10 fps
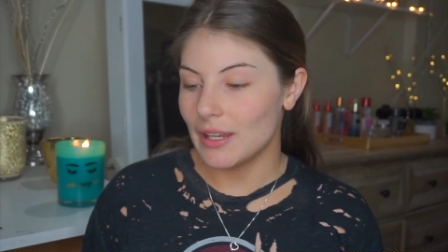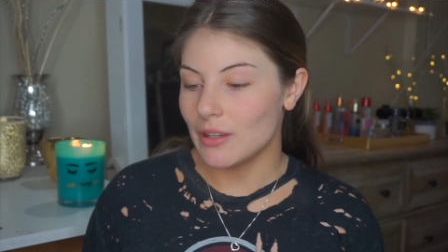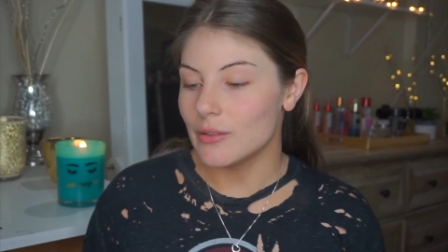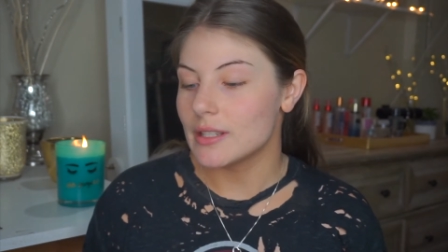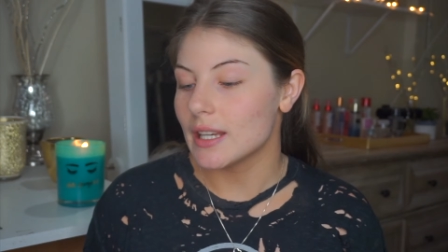
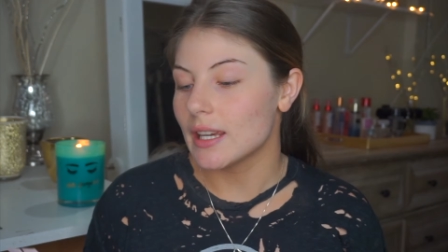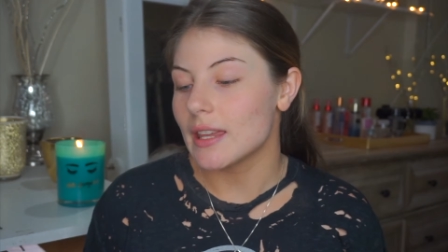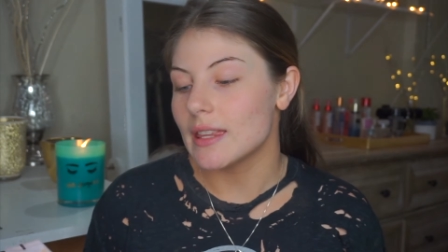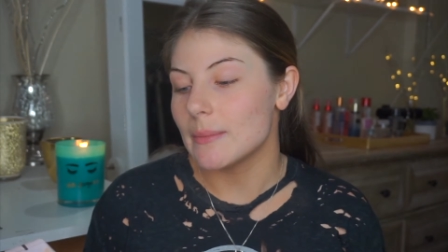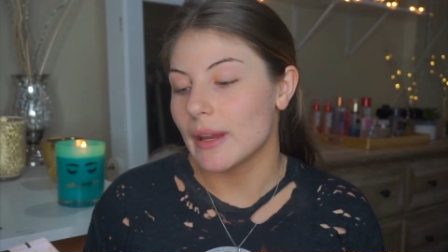using
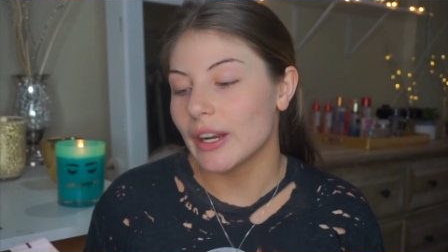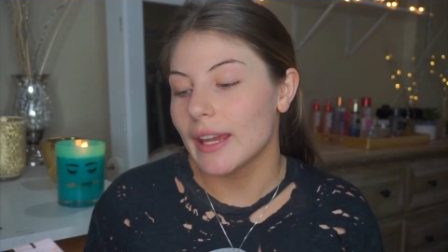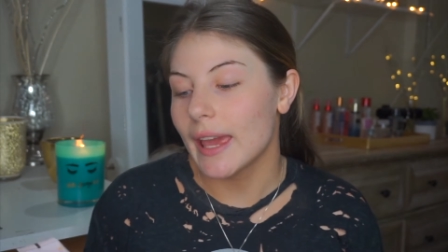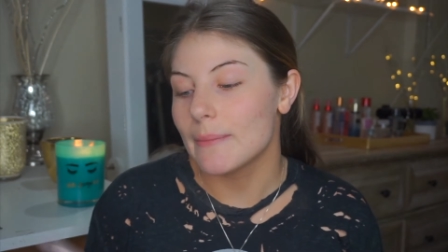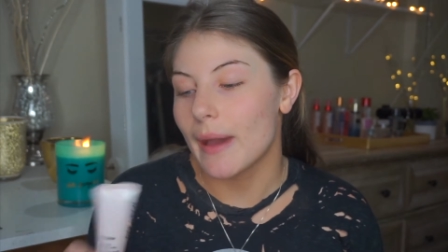the Mary
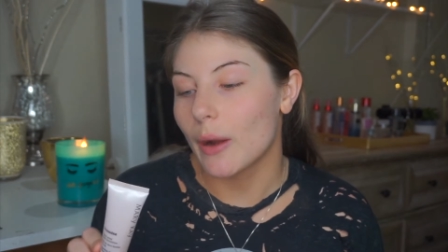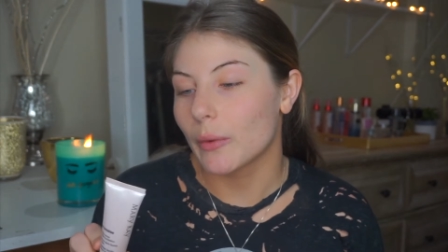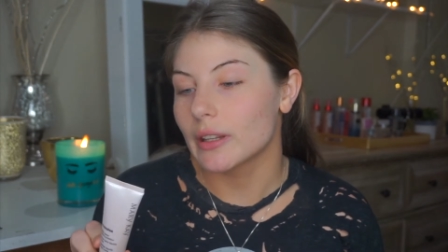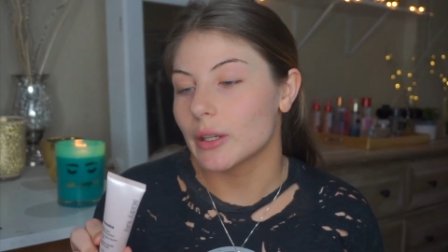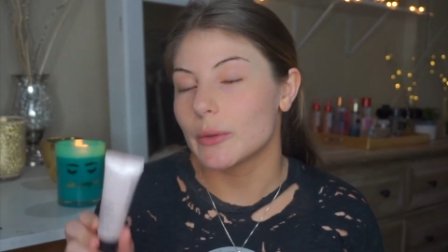Kay Matte
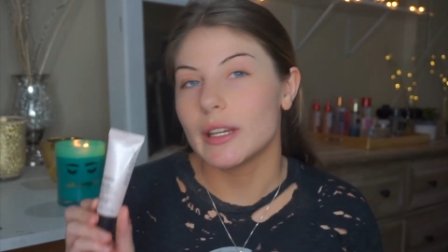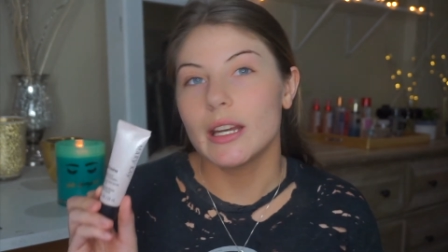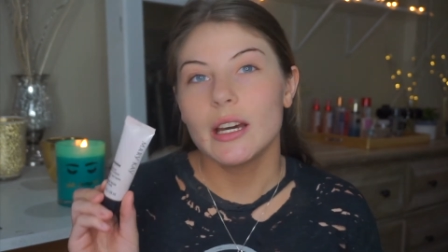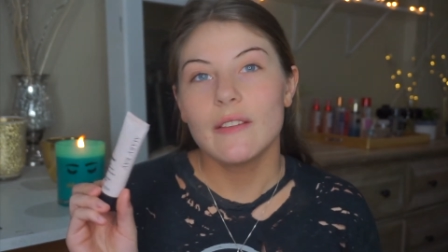Wear Liquid